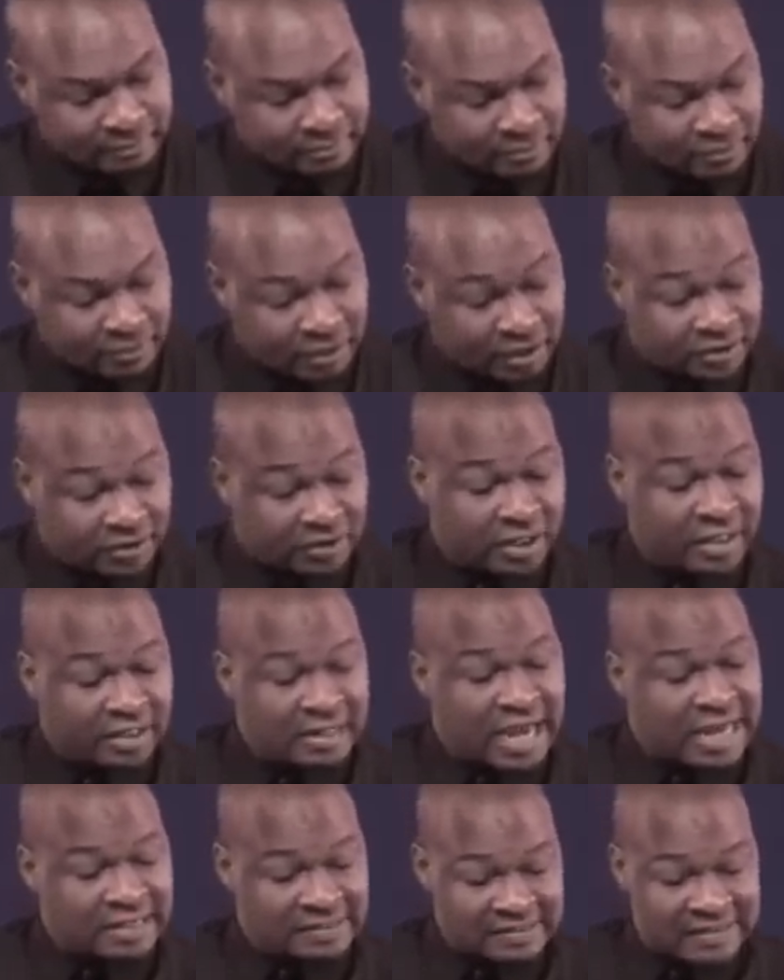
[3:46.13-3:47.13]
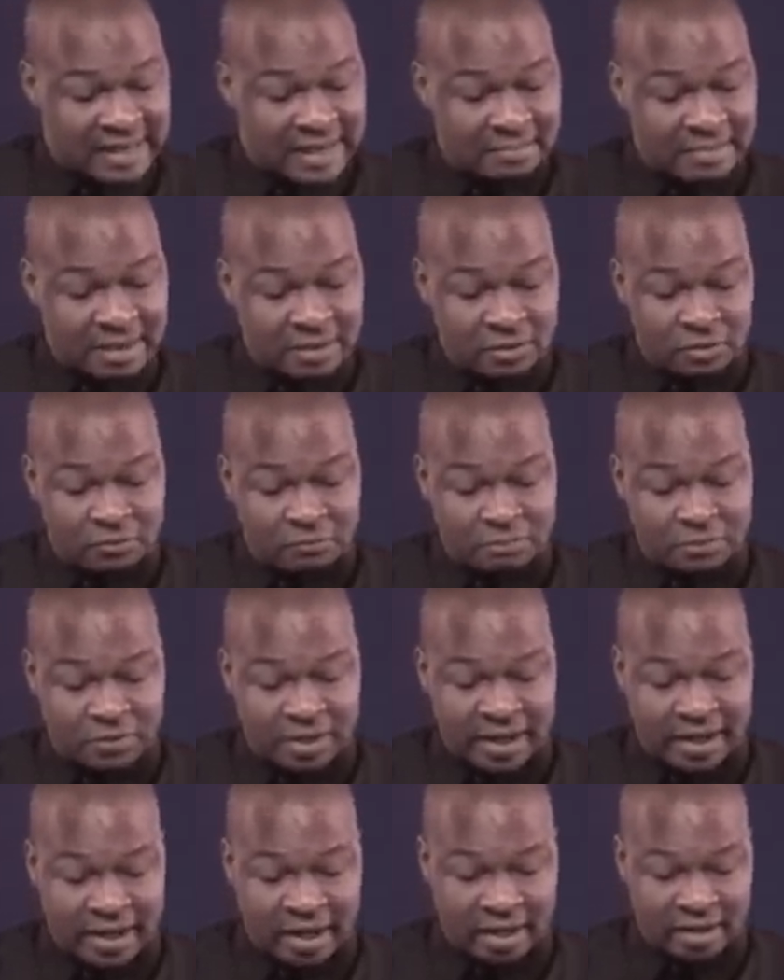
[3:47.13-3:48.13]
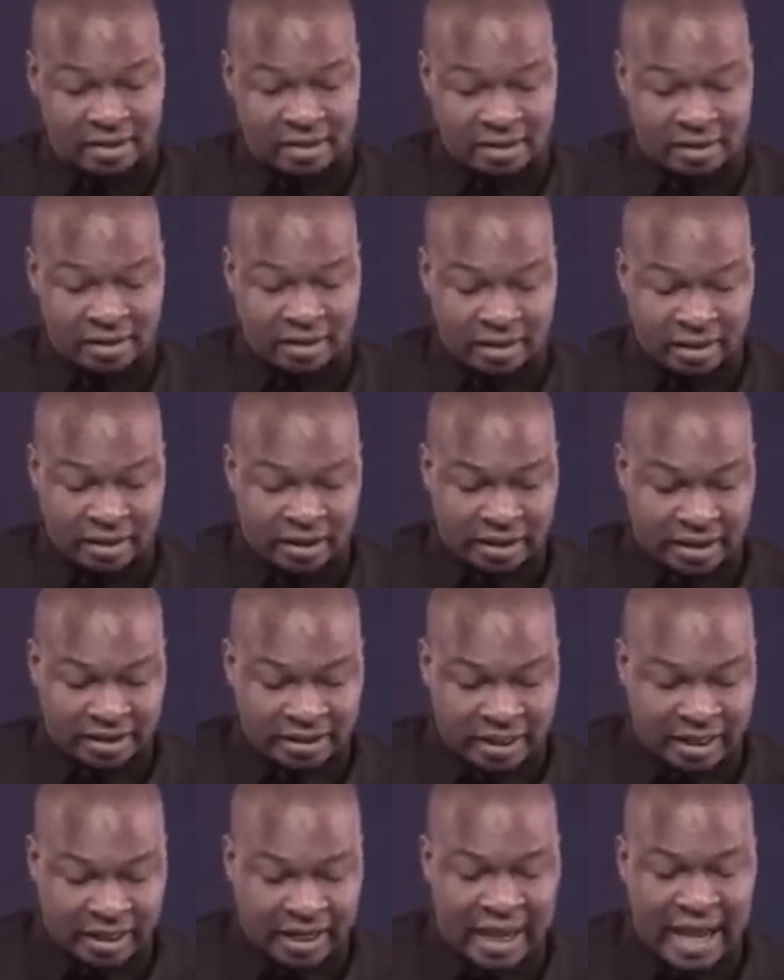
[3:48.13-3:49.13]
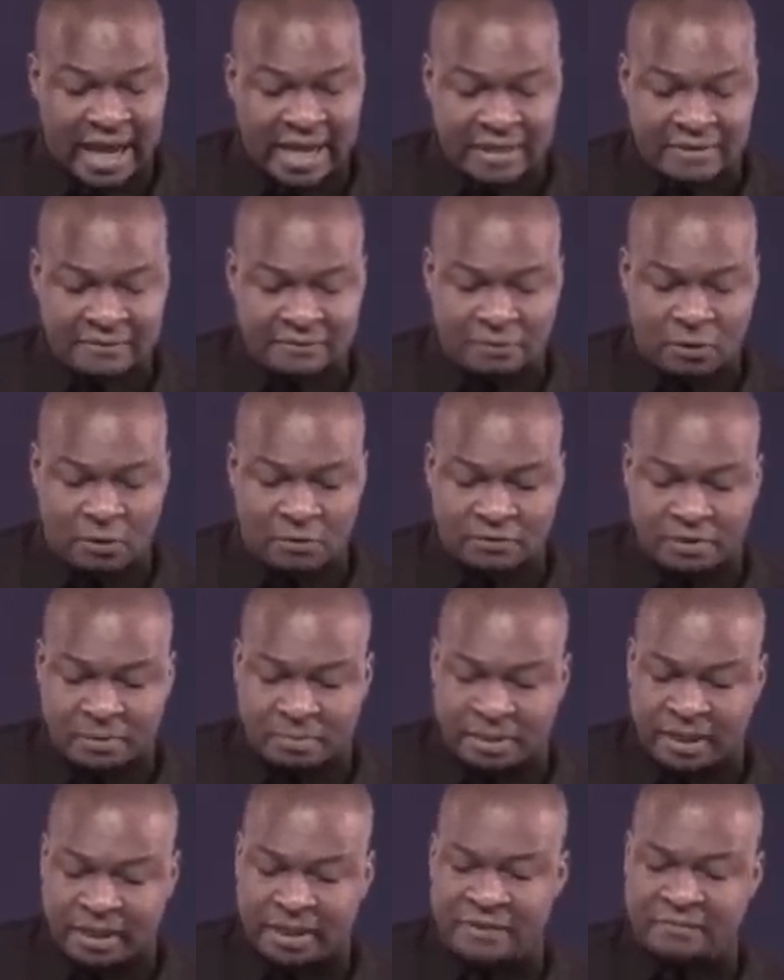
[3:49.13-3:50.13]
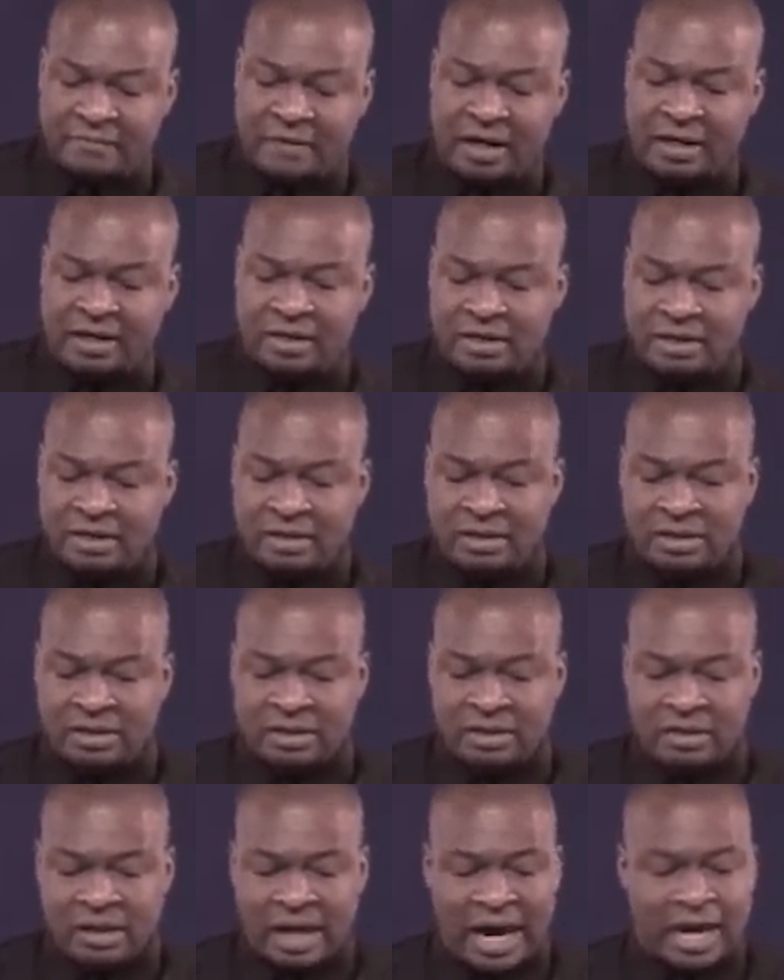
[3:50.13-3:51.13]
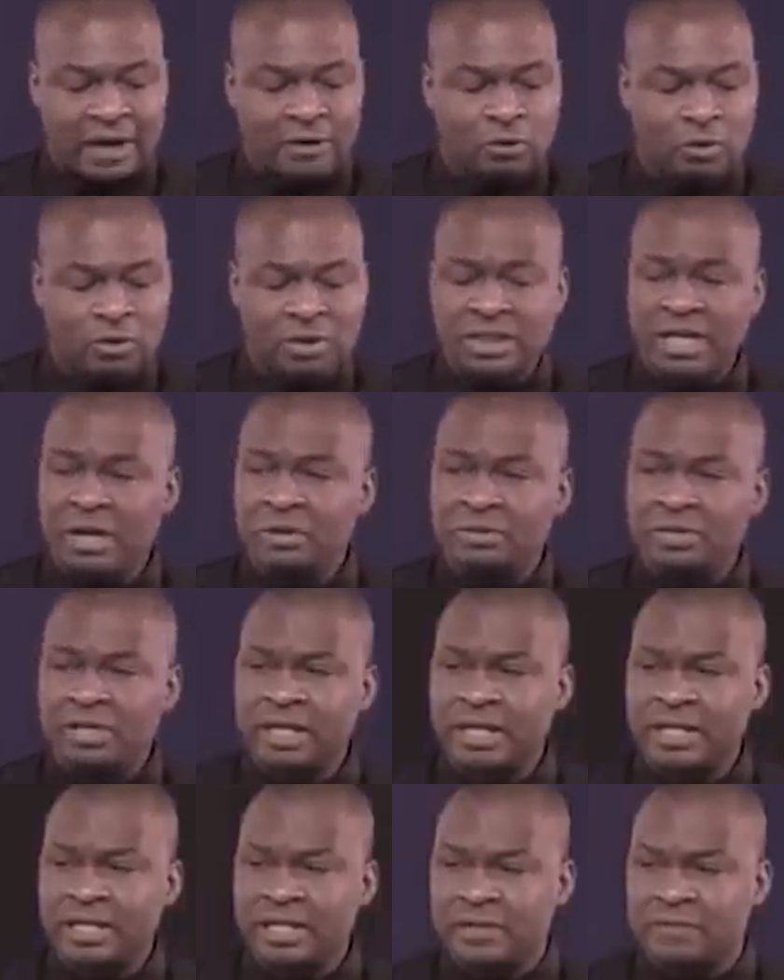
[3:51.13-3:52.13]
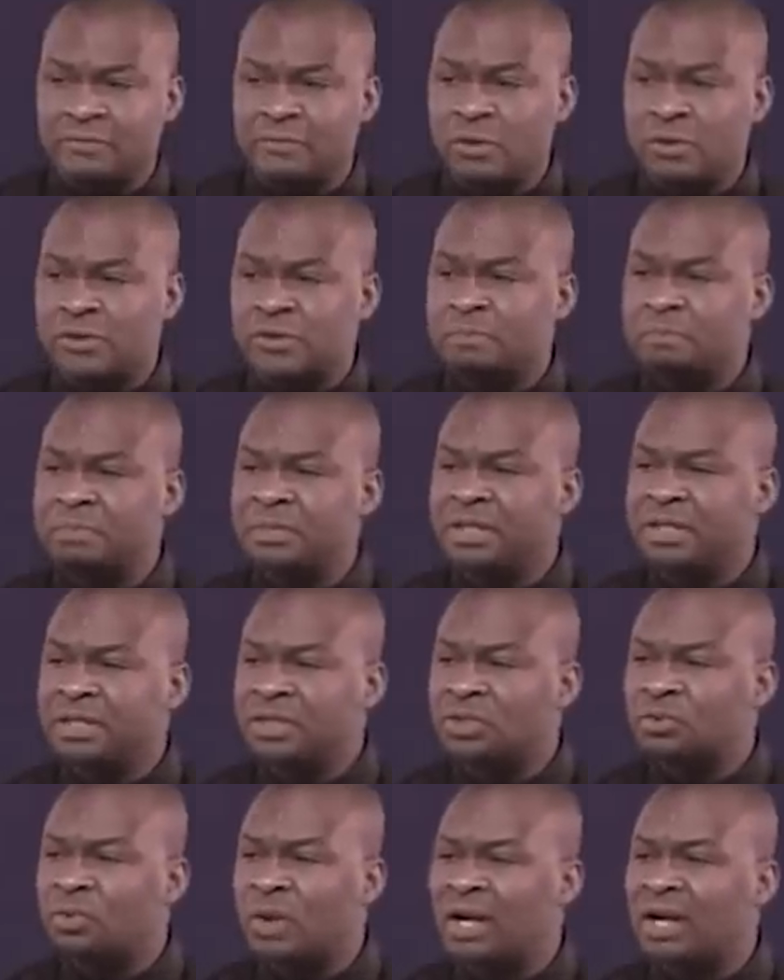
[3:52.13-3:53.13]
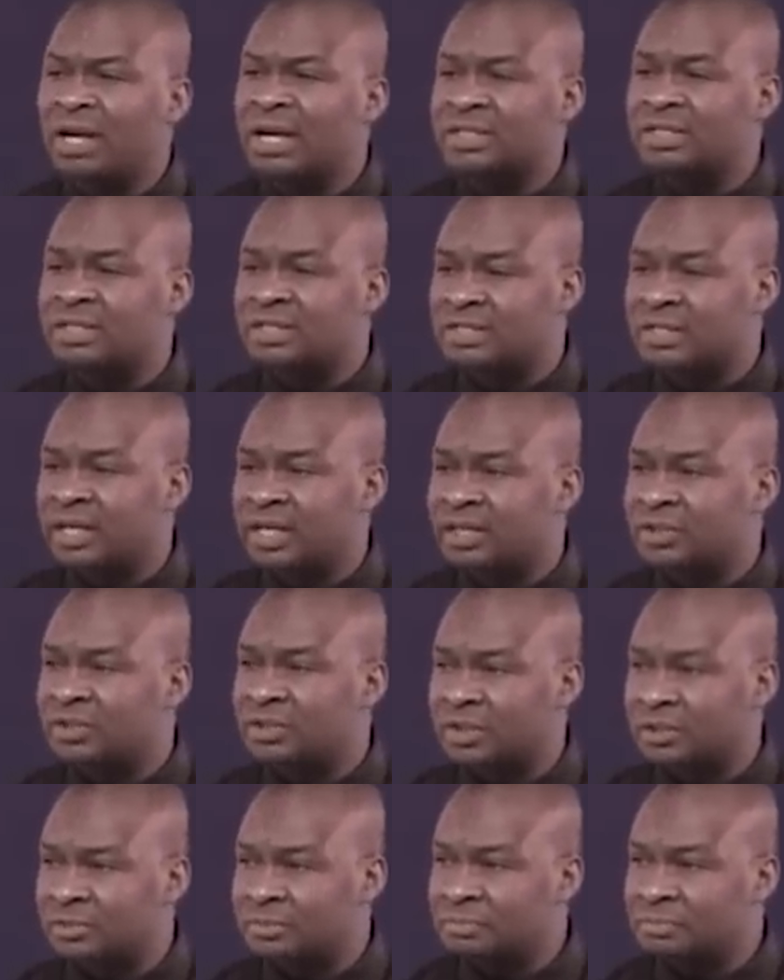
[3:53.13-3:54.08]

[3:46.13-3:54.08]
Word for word: The third assignment of prayer in the life of the believer, I wrote down here, is for spiritual legislation.